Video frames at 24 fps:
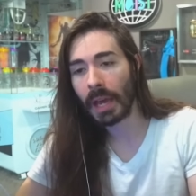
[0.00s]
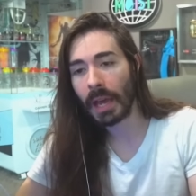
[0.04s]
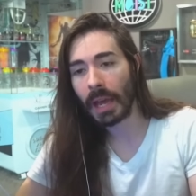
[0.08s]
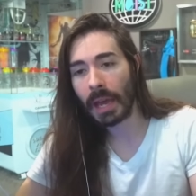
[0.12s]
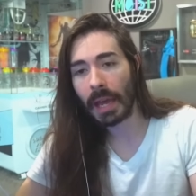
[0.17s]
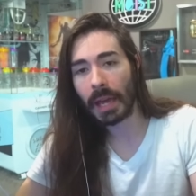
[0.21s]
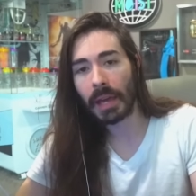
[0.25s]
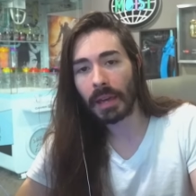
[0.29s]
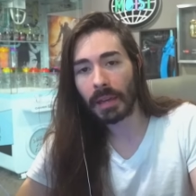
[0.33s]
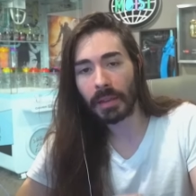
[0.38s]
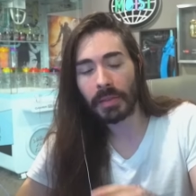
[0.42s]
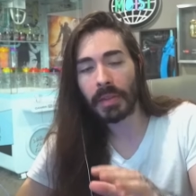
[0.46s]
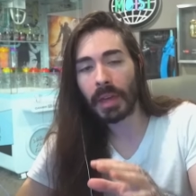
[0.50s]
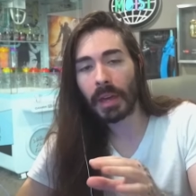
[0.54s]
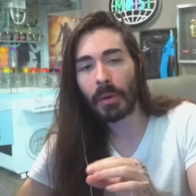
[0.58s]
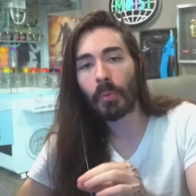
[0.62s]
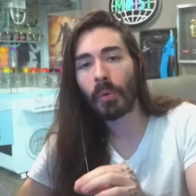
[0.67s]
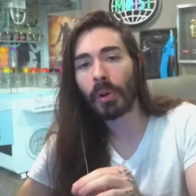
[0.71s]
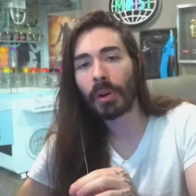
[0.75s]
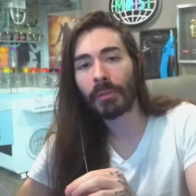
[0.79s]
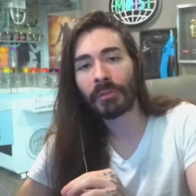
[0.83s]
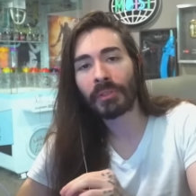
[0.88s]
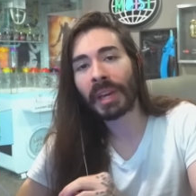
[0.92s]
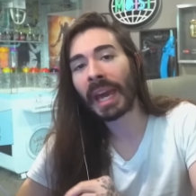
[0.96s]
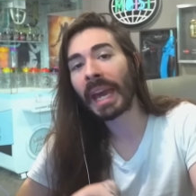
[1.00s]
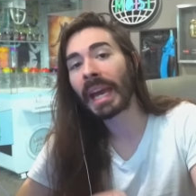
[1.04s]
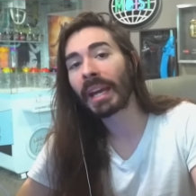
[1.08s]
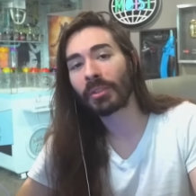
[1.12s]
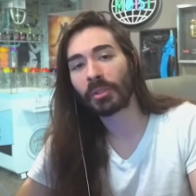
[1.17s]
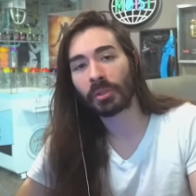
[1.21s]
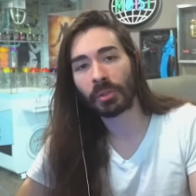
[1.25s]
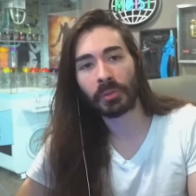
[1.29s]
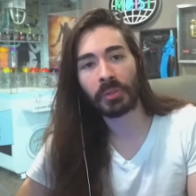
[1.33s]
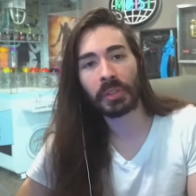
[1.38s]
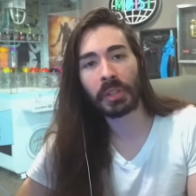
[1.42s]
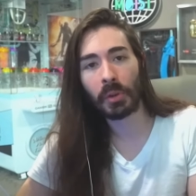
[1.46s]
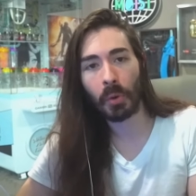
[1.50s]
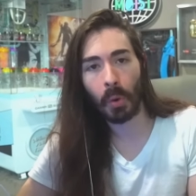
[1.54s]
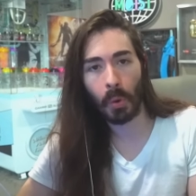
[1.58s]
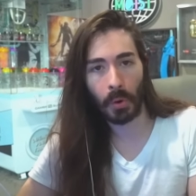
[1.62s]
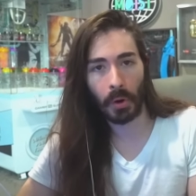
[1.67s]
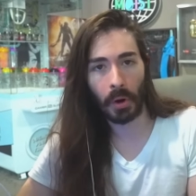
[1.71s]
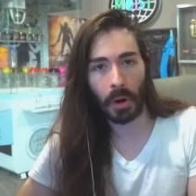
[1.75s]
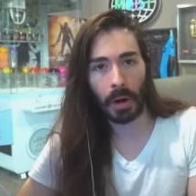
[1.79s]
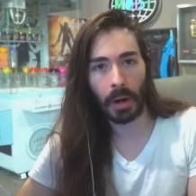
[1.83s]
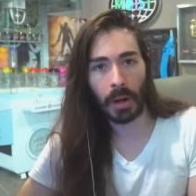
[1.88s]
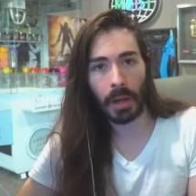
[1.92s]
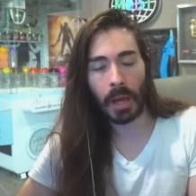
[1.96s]
And they would have canceled the
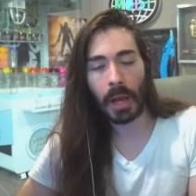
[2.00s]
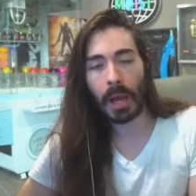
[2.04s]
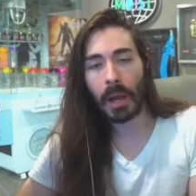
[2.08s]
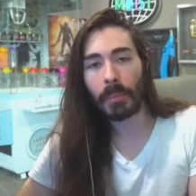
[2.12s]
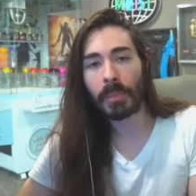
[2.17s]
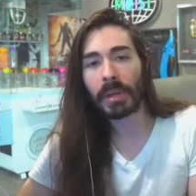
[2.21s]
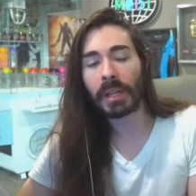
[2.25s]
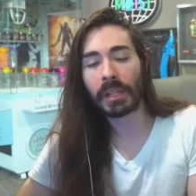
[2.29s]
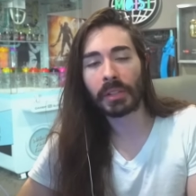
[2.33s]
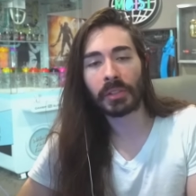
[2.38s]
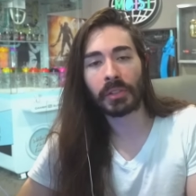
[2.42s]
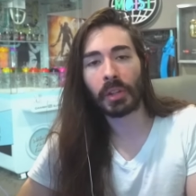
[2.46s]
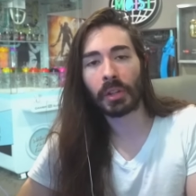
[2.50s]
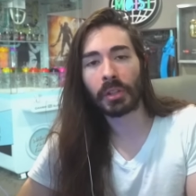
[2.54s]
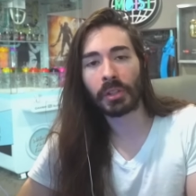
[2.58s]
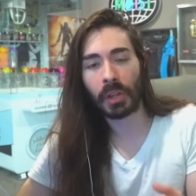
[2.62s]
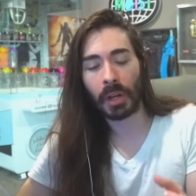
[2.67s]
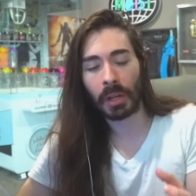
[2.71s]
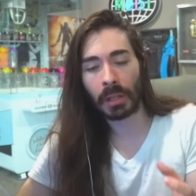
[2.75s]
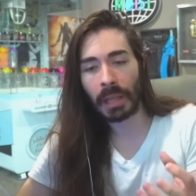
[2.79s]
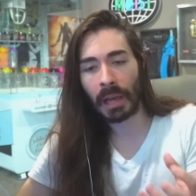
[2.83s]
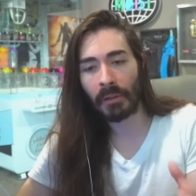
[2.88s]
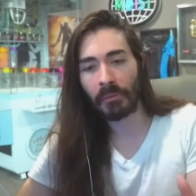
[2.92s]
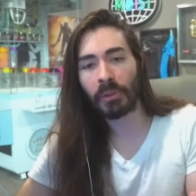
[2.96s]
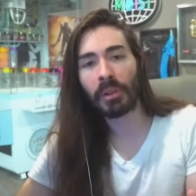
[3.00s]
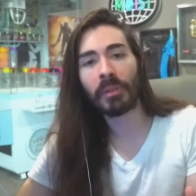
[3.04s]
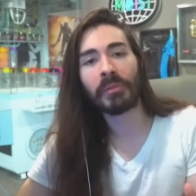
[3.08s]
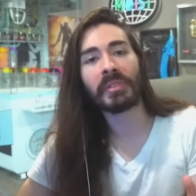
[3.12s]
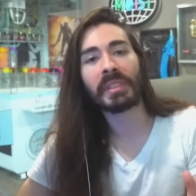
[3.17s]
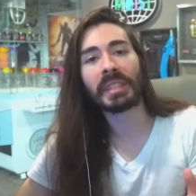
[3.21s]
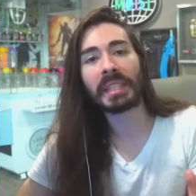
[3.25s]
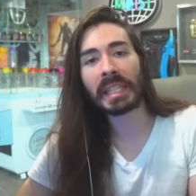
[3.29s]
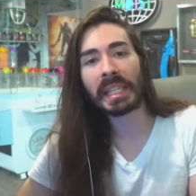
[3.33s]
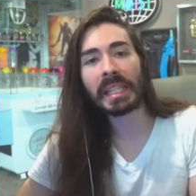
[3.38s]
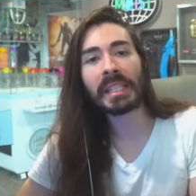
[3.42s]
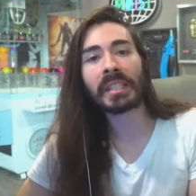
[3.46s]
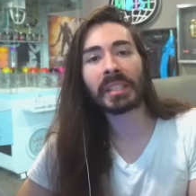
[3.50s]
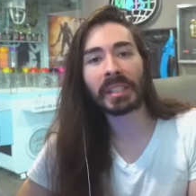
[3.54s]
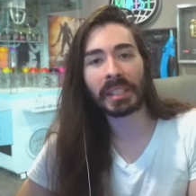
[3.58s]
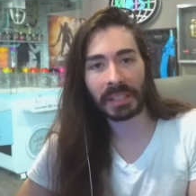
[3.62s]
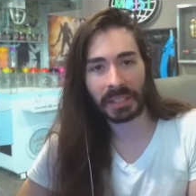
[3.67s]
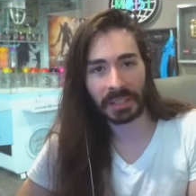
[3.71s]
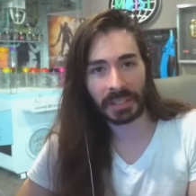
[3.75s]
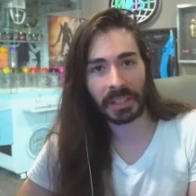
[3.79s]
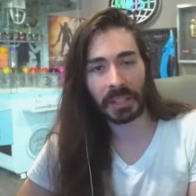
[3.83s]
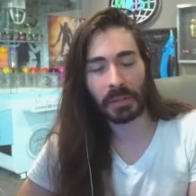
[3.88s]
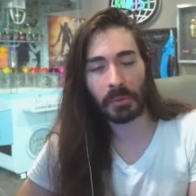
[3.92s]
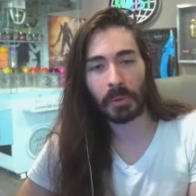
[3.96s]
order. Because there's a level of
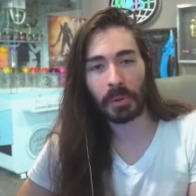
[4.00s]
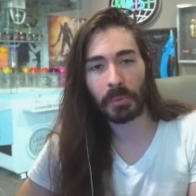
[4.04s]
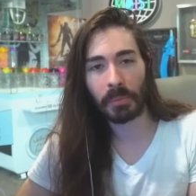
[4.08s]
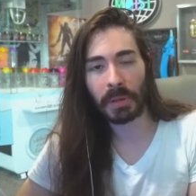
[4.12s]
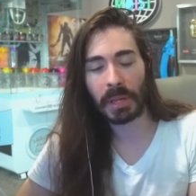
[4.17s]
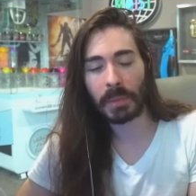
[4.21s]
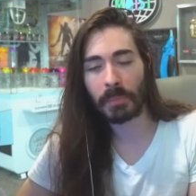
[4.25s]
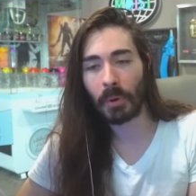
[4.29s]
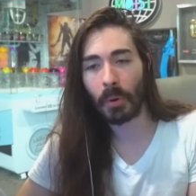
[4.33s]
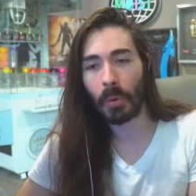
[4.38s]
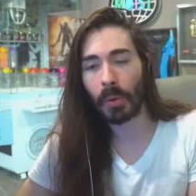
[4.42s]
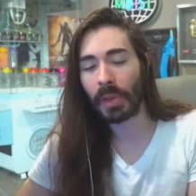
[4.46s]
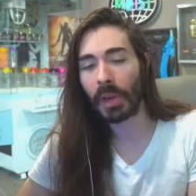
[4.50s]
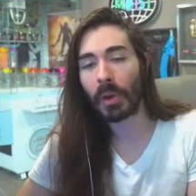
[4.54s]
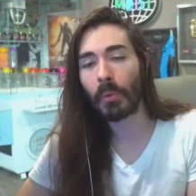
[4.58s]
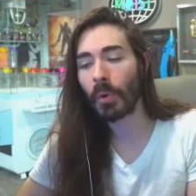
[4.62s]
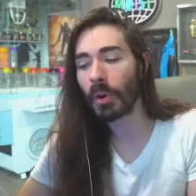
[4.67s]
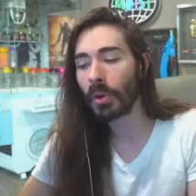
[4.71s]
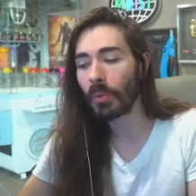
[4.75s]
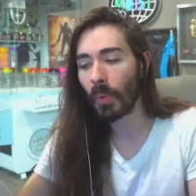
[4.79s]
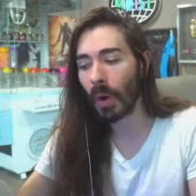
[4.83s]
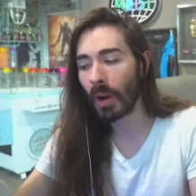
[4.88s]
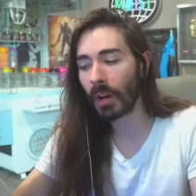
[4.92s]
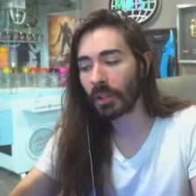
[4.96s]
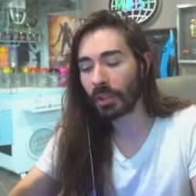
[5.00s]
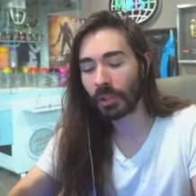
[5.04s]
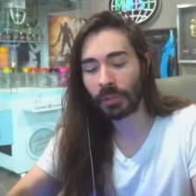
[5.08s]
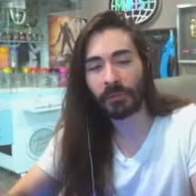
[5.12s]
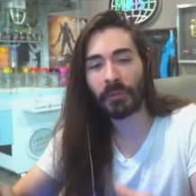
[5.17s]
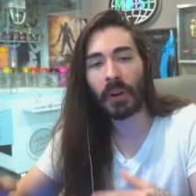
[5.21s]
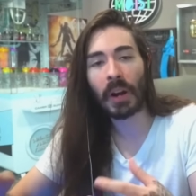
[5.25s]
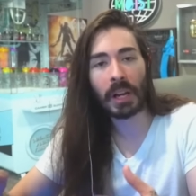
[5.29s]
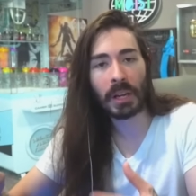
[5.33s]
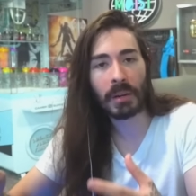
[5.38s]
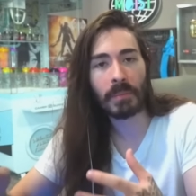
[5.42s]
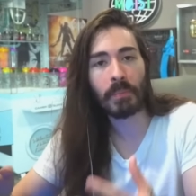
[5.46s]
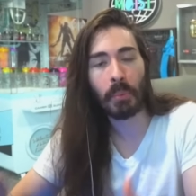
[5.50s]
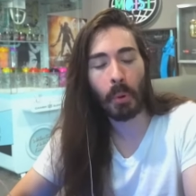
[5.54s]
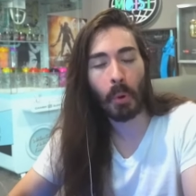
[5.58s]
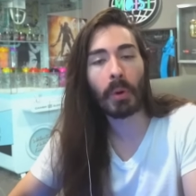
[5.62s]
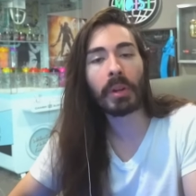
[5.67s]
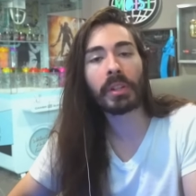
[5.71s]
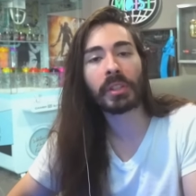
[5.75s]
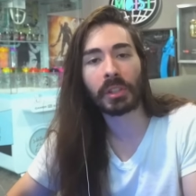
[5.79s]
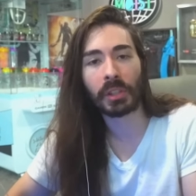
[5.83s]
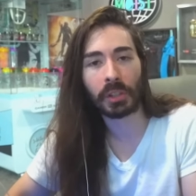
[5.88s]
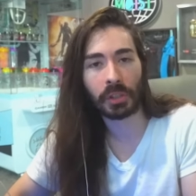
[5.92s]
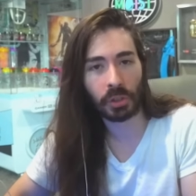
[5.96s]
decency with people where they wouldn't want to just fucking
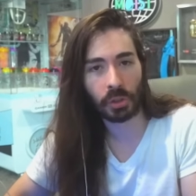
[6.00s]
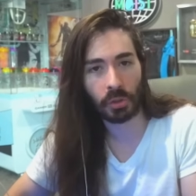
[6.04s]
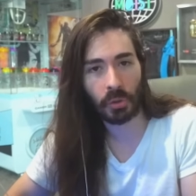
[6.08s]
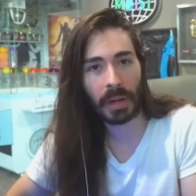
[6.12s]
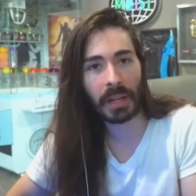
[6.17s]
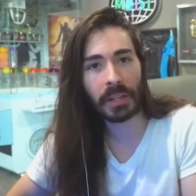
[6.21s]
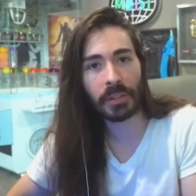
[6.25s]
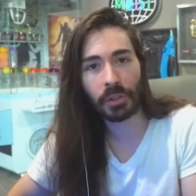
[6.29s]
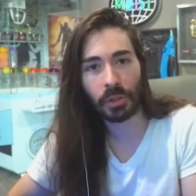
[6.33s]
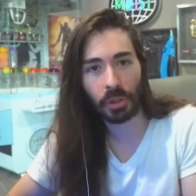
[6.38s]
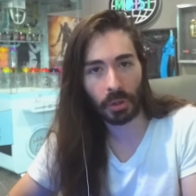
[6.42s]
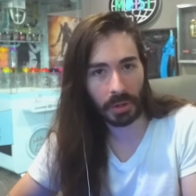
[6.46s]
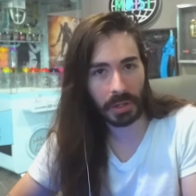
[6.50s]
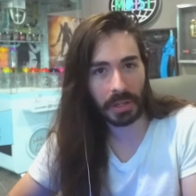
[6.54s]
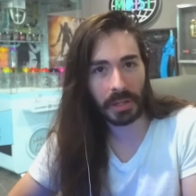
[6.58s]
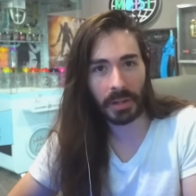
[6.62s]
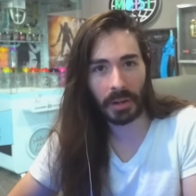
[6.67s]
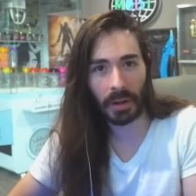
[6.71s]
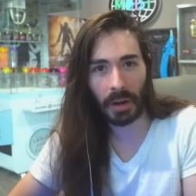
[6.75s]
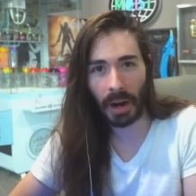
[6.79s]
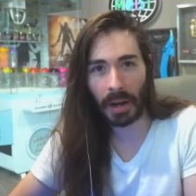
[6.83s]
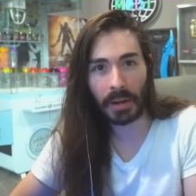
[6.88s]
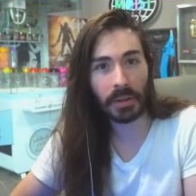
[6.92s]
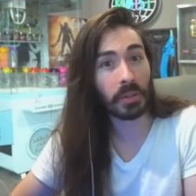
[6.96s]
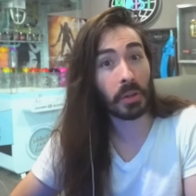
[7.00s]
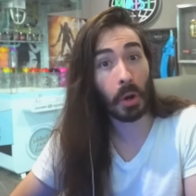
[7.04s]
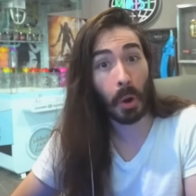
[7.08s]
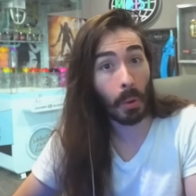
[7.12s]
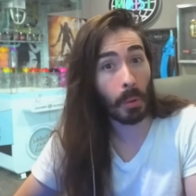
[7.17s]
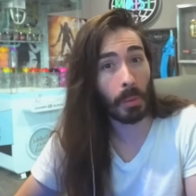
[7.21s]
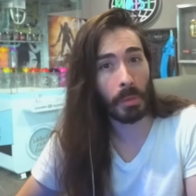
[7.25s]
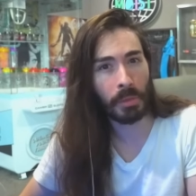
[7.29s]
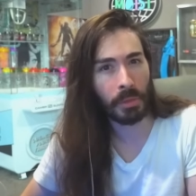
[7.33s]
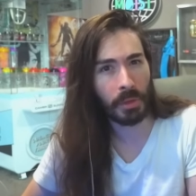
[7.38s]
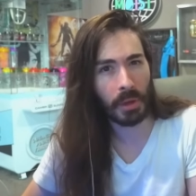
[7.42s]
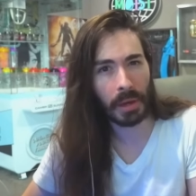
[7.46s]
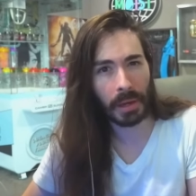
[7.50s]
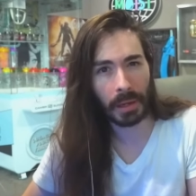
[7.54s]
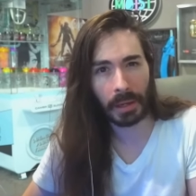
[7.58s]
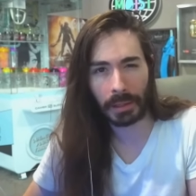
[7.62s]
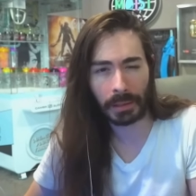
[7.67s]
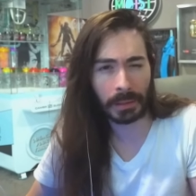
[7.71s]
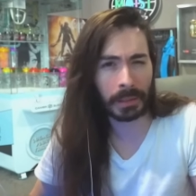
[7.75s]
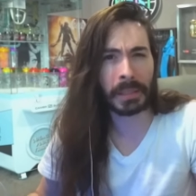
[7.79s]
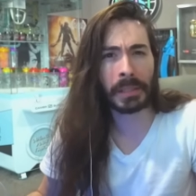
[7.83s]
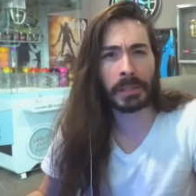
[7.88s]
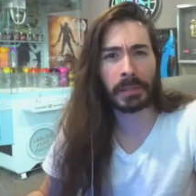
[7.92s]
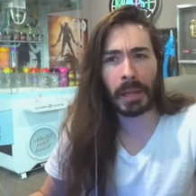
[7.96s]
poison a stranger here, I don't think.
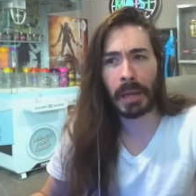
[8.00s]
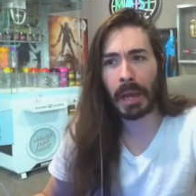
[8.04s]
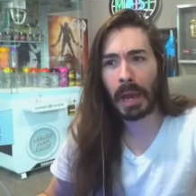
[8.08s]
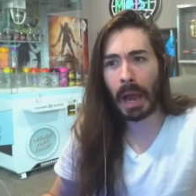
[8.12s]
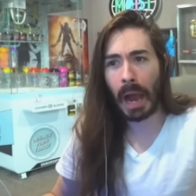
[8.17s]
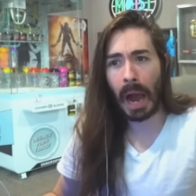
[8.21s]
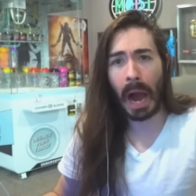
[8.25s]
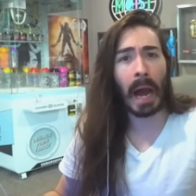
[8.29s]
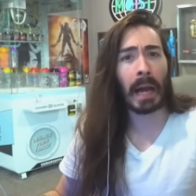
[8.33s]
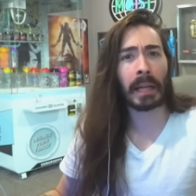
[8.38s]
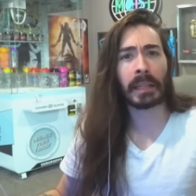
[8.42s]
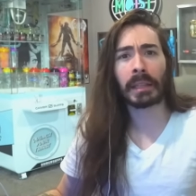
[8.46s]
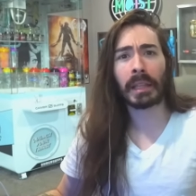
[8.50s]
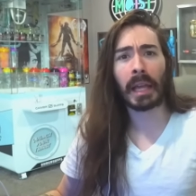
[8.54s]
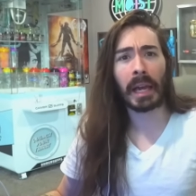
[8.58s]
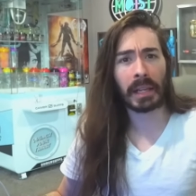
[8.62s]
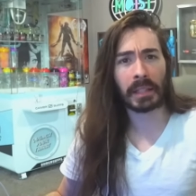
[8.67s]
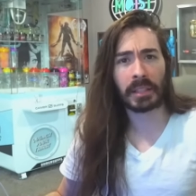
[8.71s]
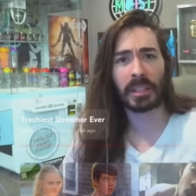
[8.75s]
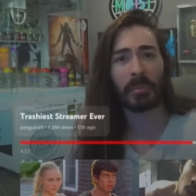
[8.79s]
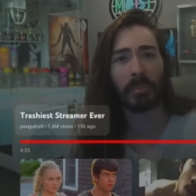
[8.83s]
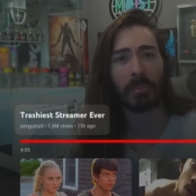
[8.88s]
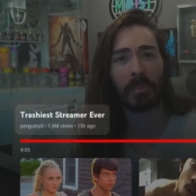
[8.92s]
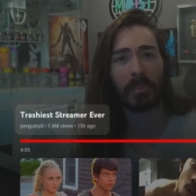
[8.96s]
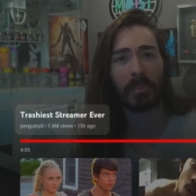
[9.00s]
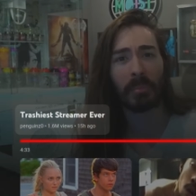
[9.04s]
At least I'd like to.